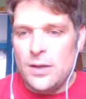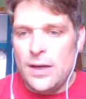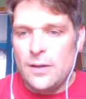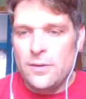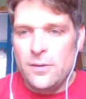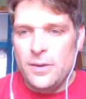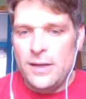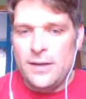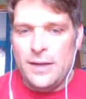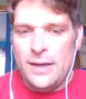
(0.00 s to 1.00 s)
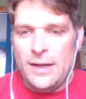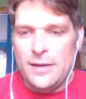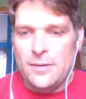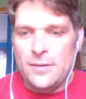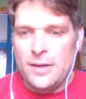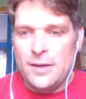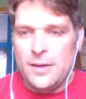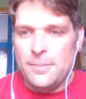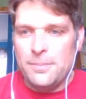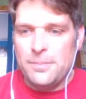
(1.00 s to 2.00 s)
I'll go ahead and
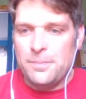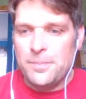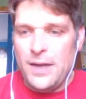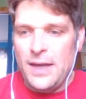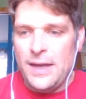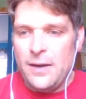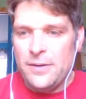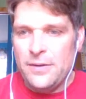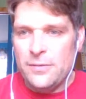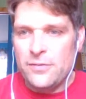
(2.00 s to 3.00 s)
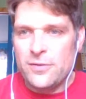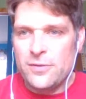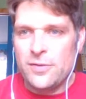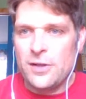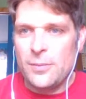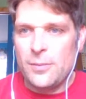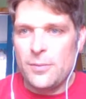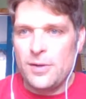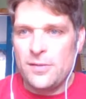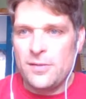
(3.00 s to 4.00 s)
hang out here for just a couple
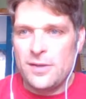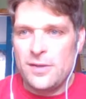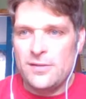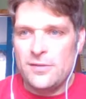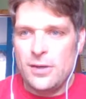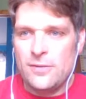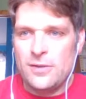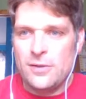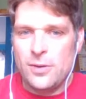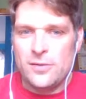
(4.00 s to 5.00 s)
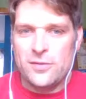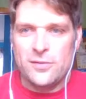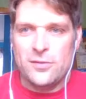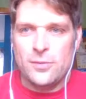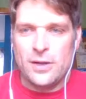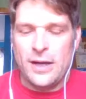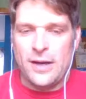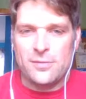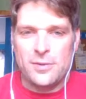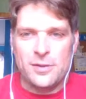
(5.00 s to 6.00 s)
more minutes in case you have any questions you want to
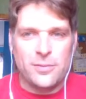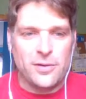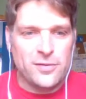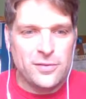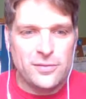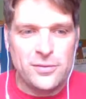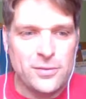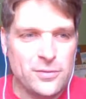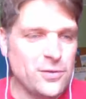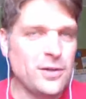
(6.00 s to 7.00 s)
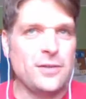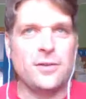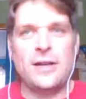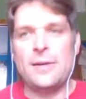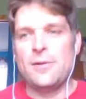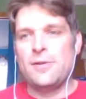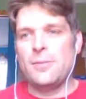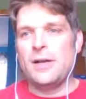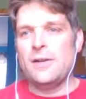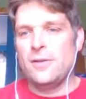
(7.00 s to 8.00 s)
ask me in person. You can turn on your camera and
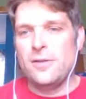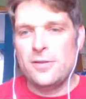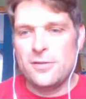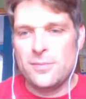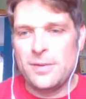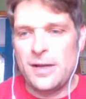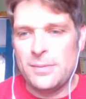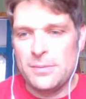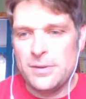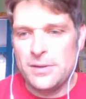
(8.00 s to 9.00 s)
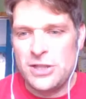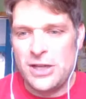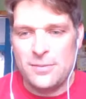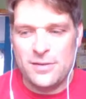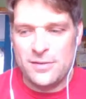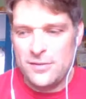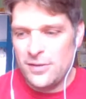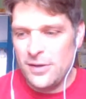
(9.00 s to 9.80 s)
your mic, or you can just type them in the chat message.